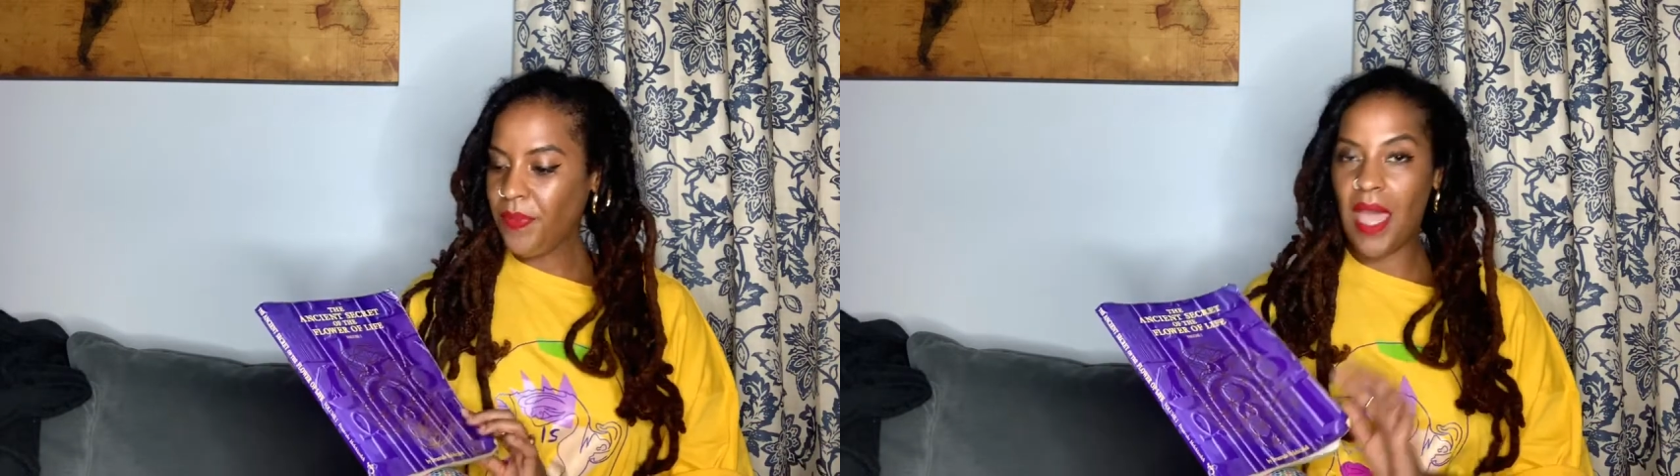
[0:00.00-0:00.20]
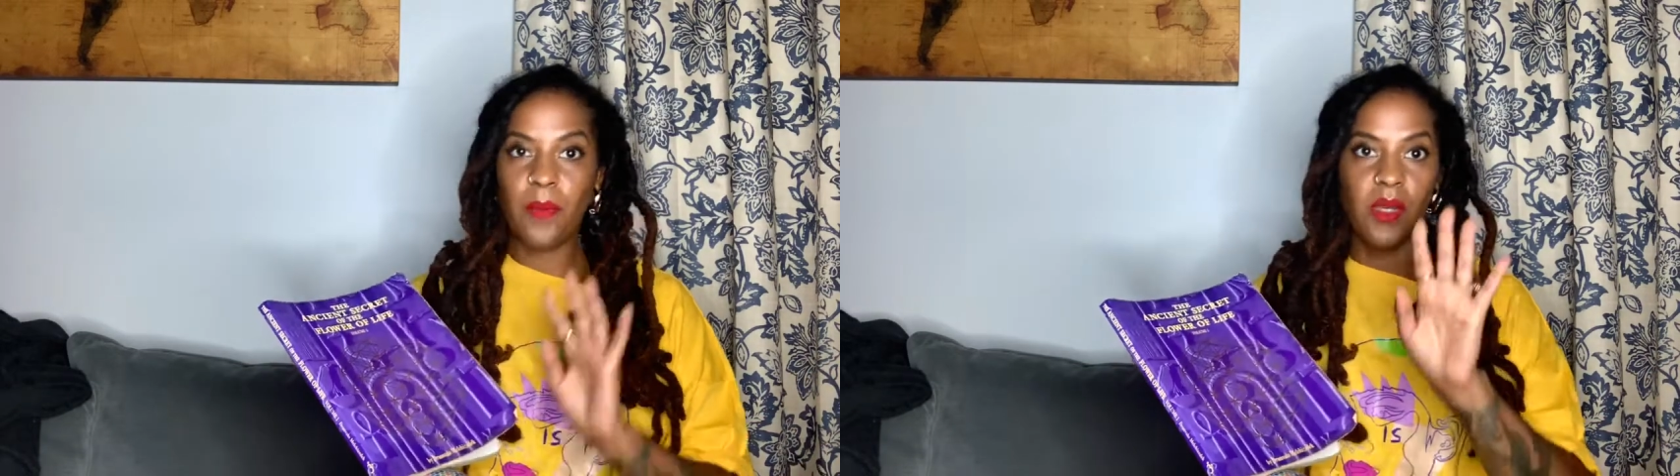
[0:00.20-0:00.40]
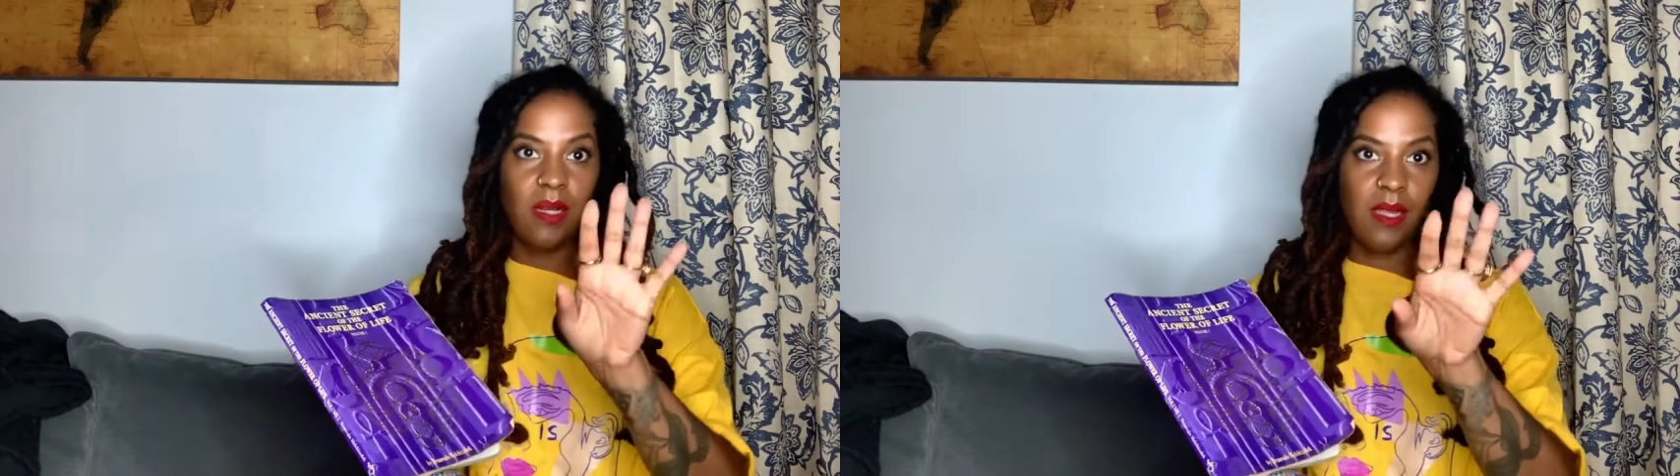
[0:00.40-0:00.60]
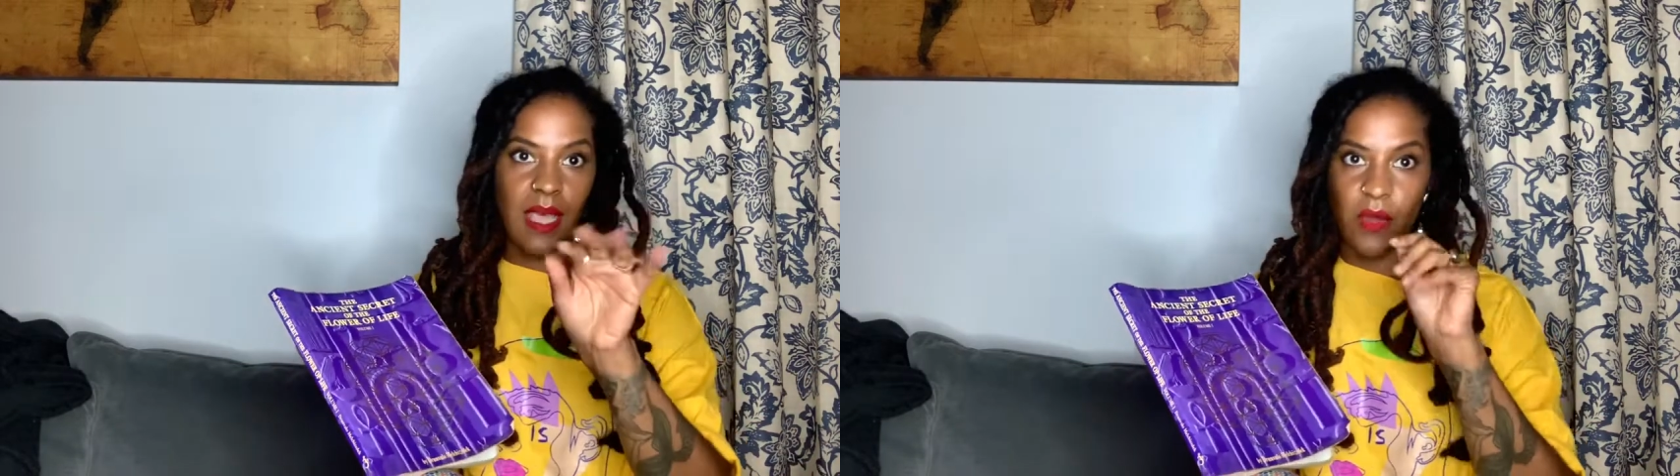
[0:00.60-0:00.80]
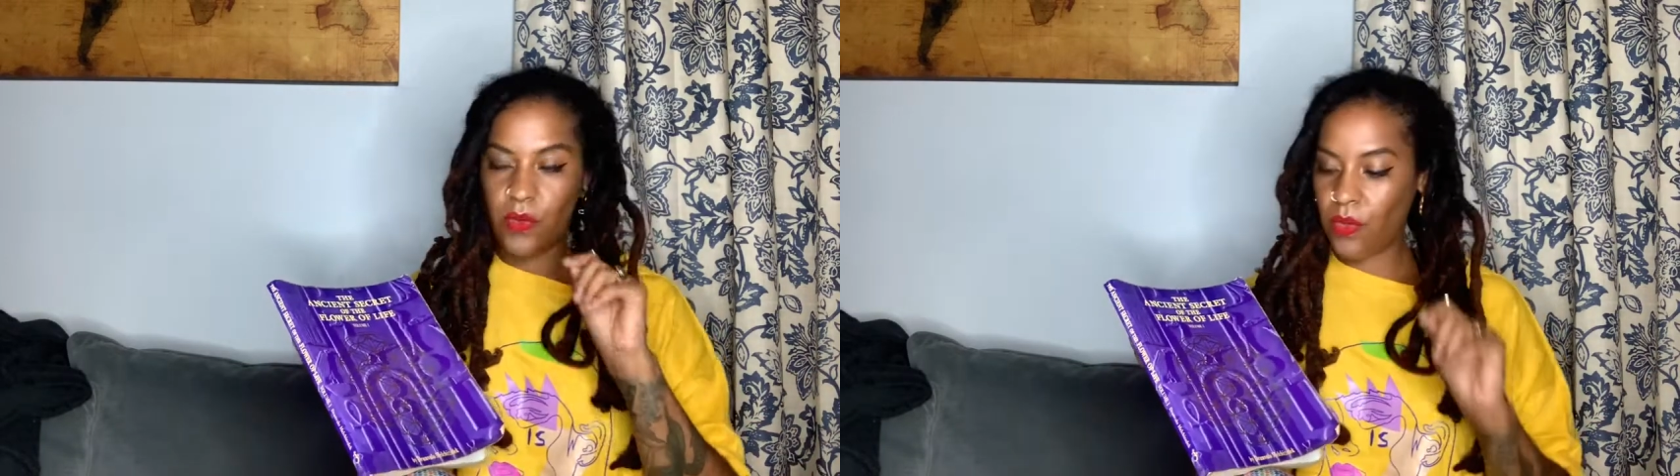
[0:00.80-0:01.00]
I'm gonna
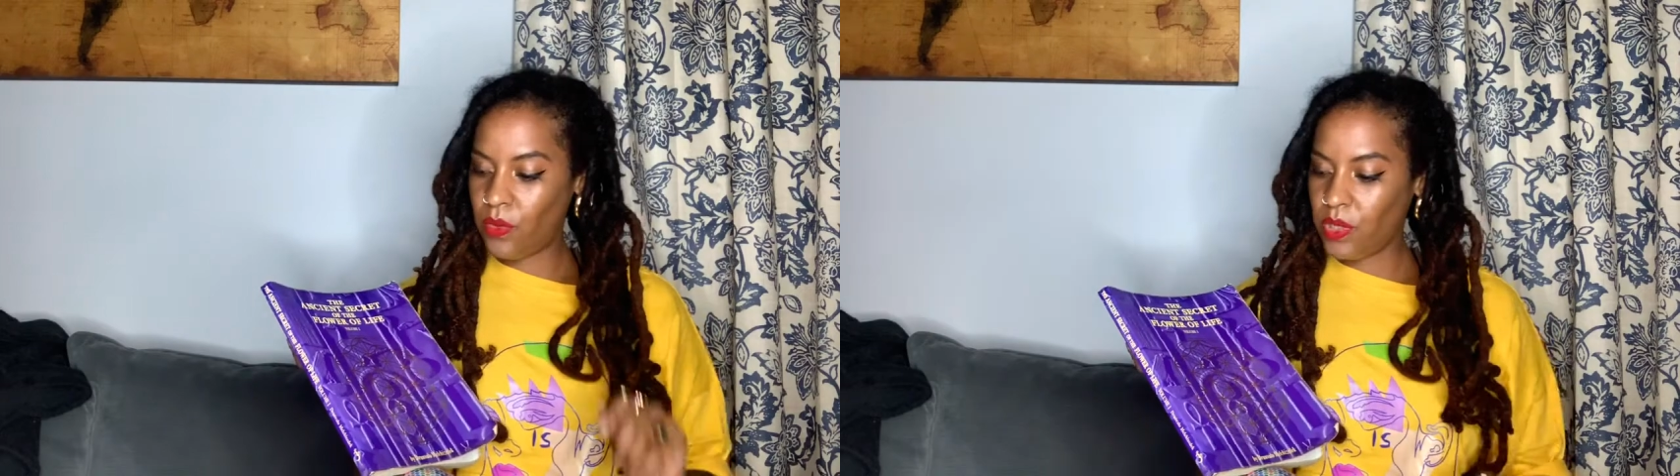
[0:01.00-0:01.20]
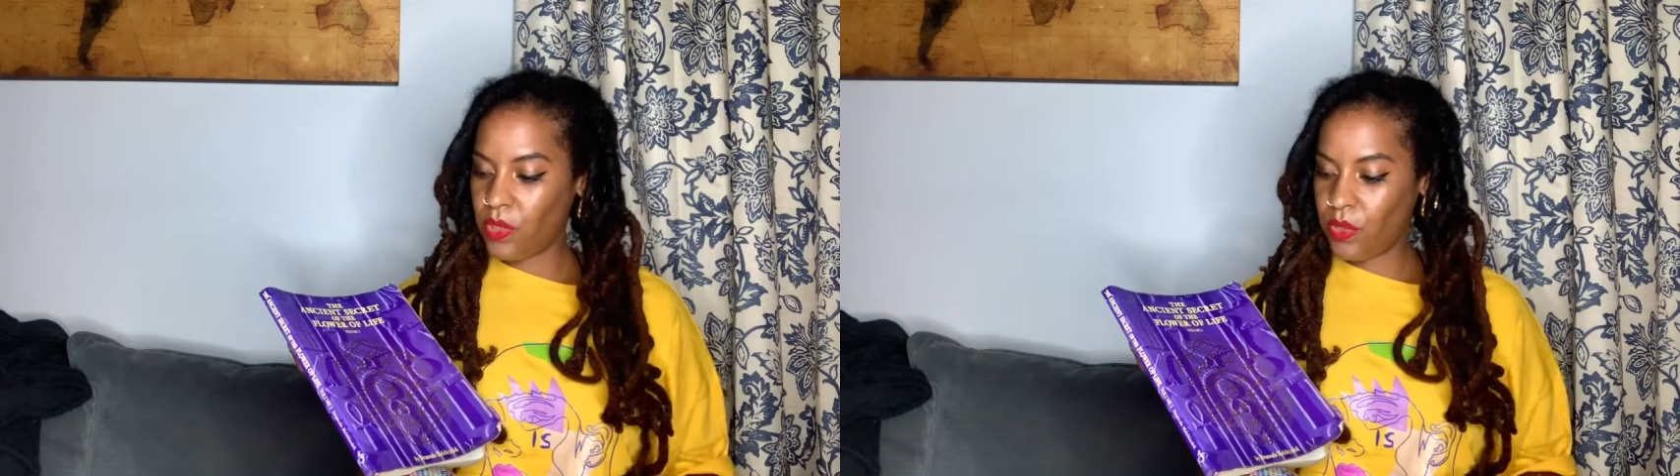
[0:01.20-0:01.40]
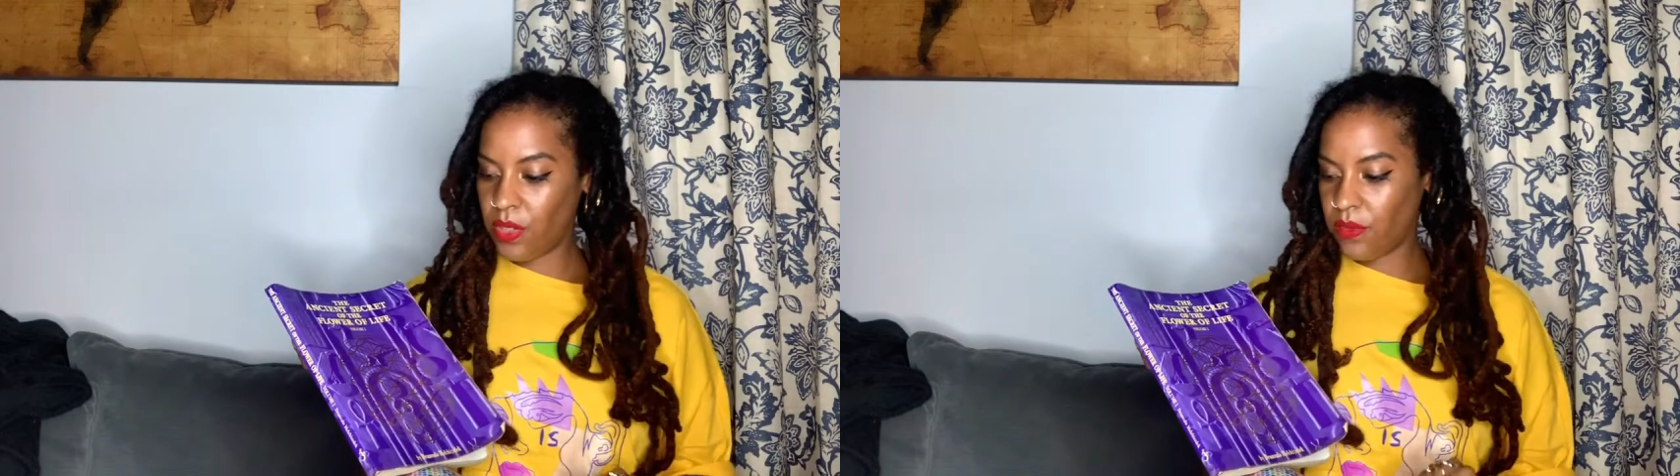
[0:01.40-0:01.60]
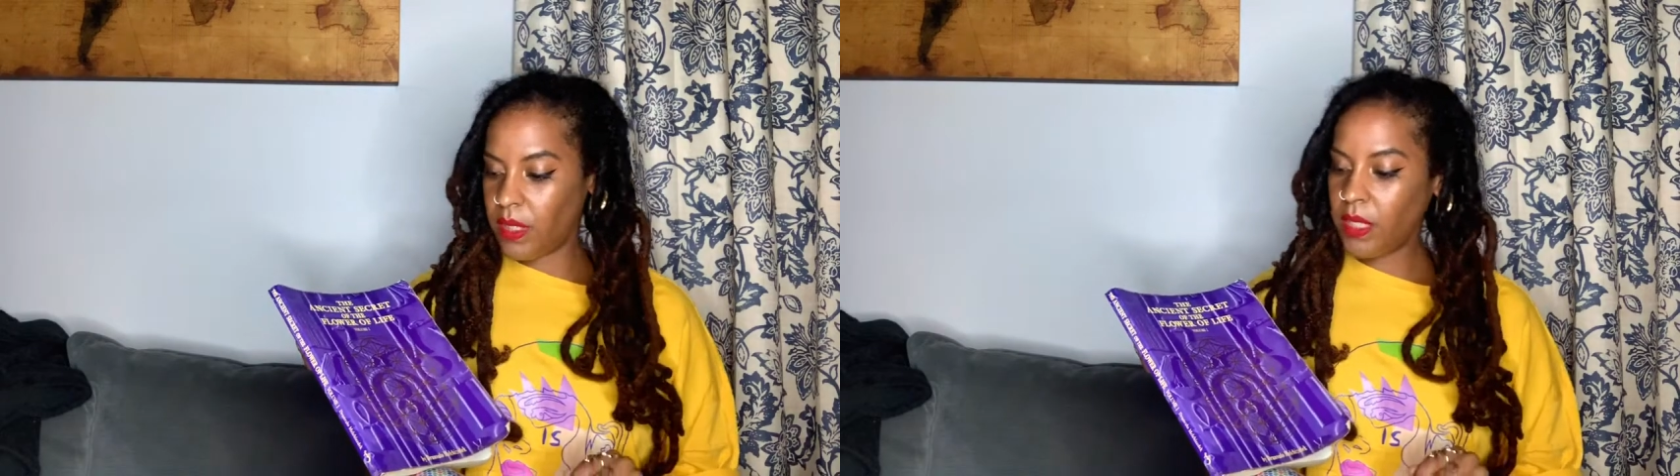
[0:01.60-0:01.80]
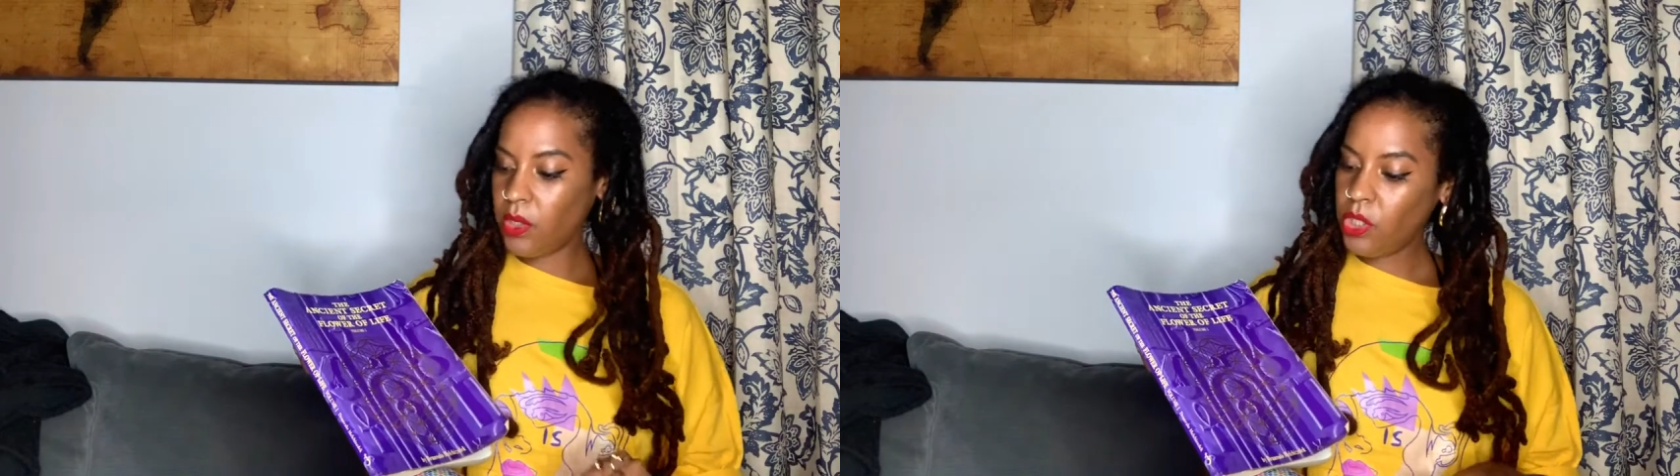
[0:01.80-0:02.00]
allow you to do your
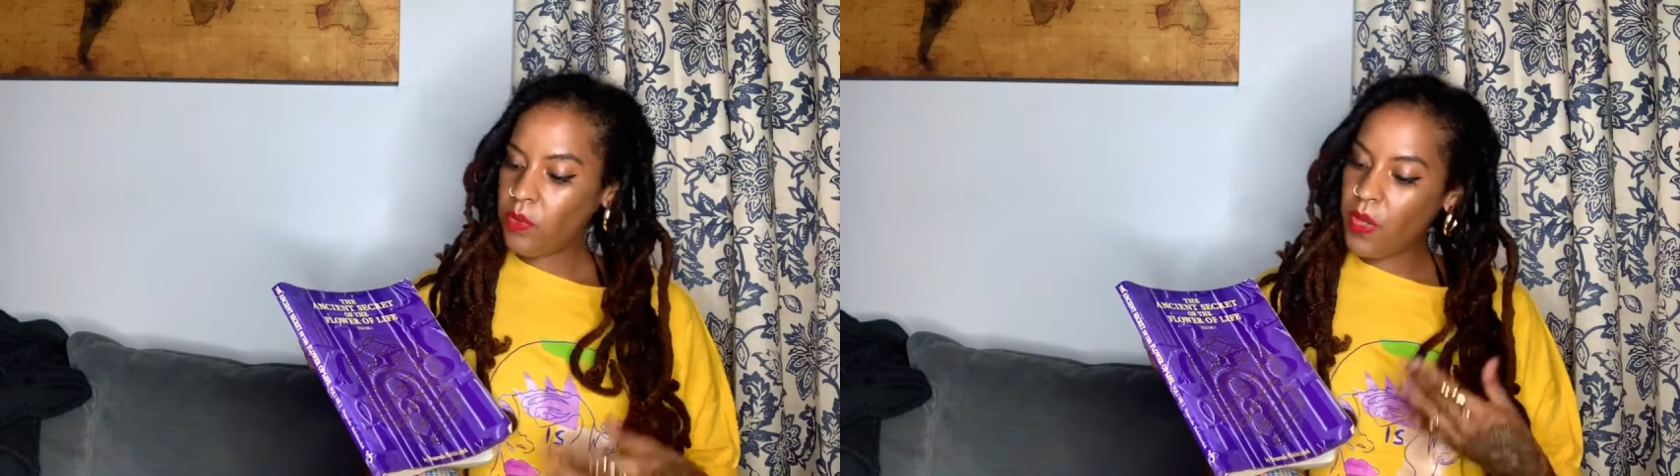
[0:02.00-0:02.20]
research,